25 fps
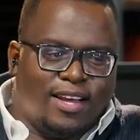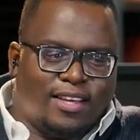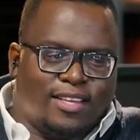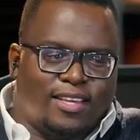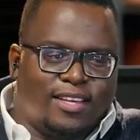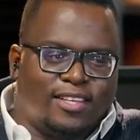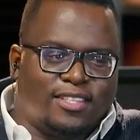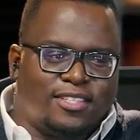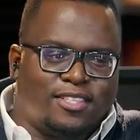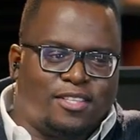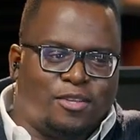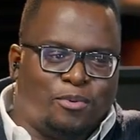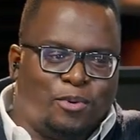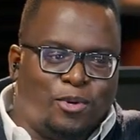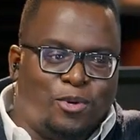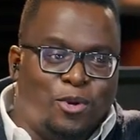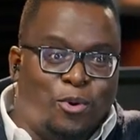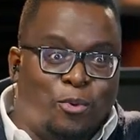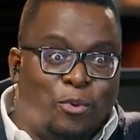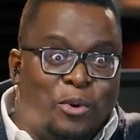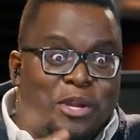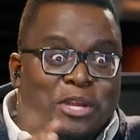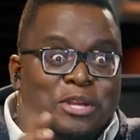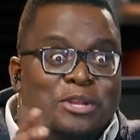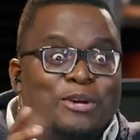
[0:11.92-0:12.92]
I guess there were no
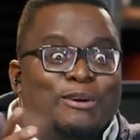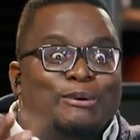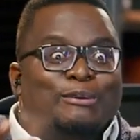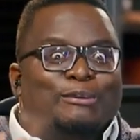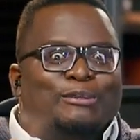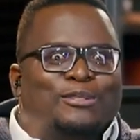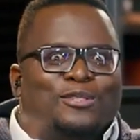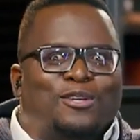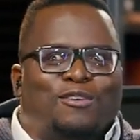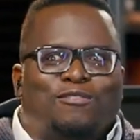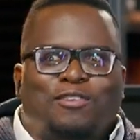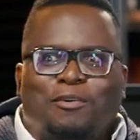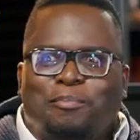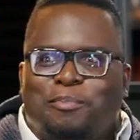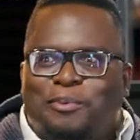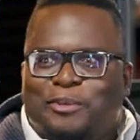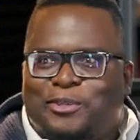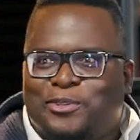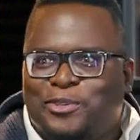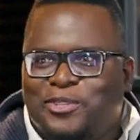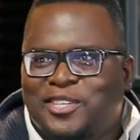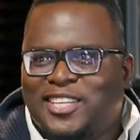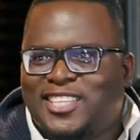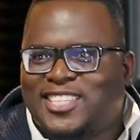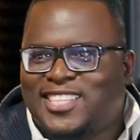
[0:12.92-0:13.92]
windows of
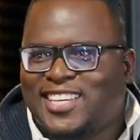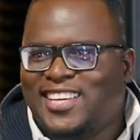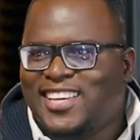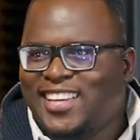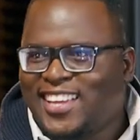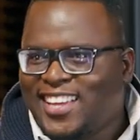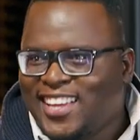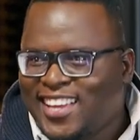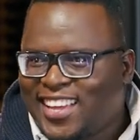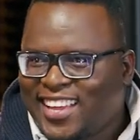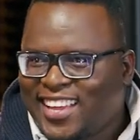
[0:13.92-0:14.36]
opportunity. And